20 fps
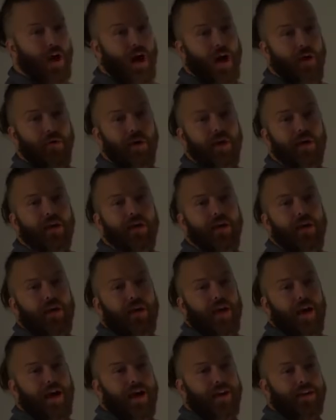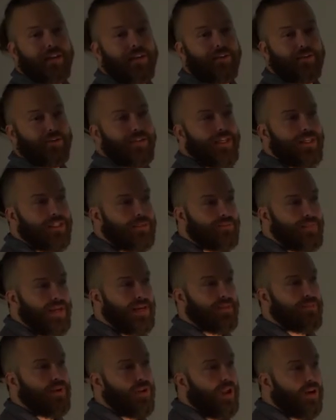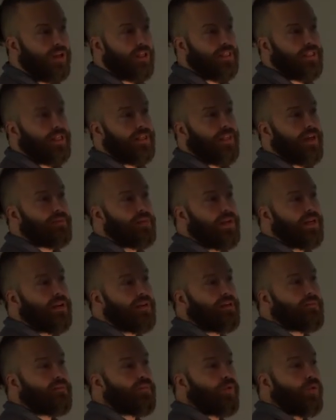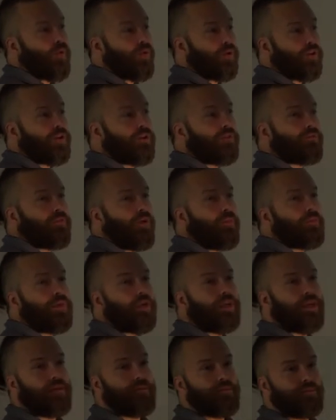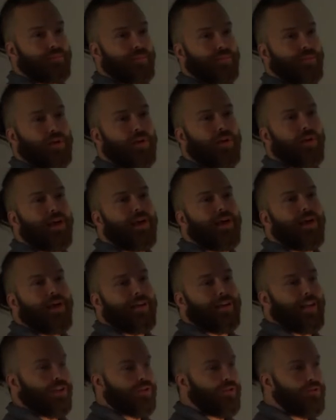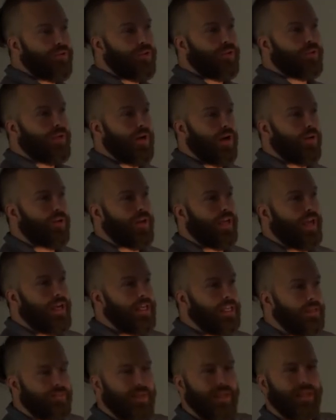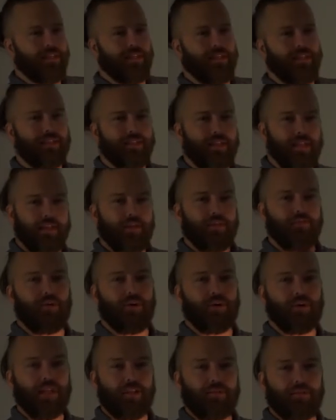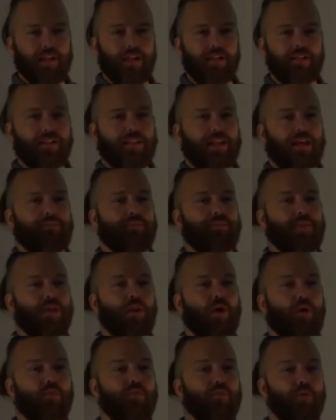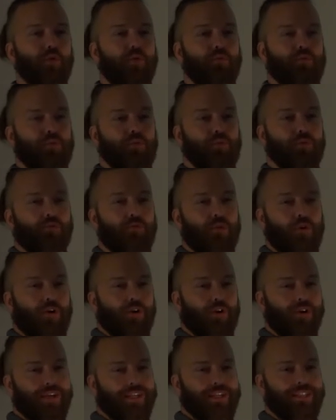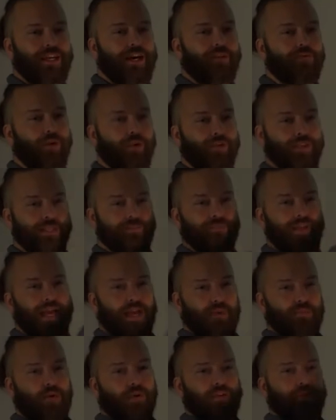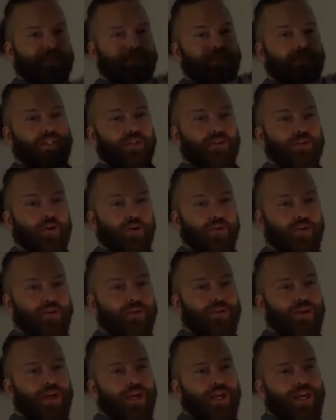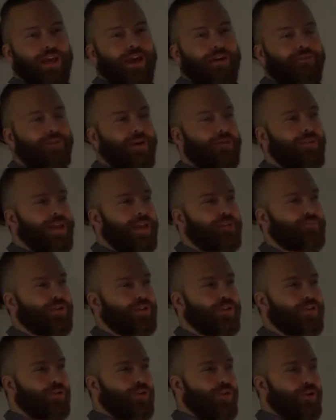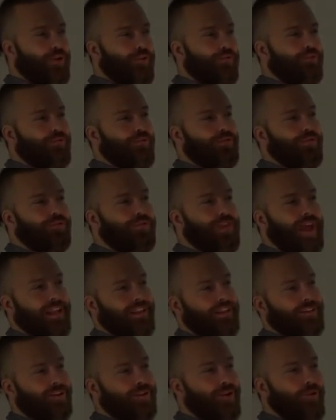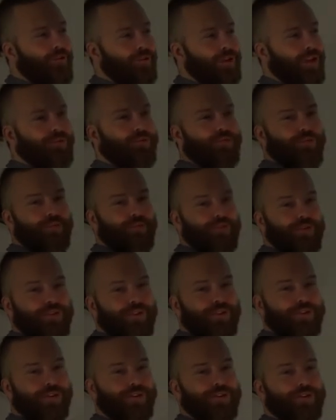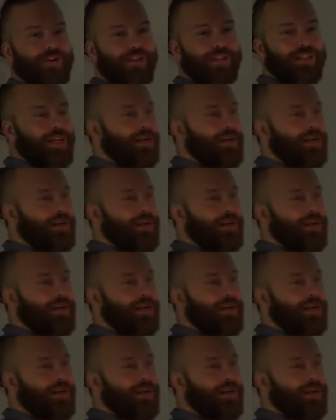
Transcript: now, and it contains many plugins that have been ported from GIMP that used to be only 8-bit and didn't work that well, that have been now moved to work inside one of these black boxes as a node, where we then preserve that code and contributions also in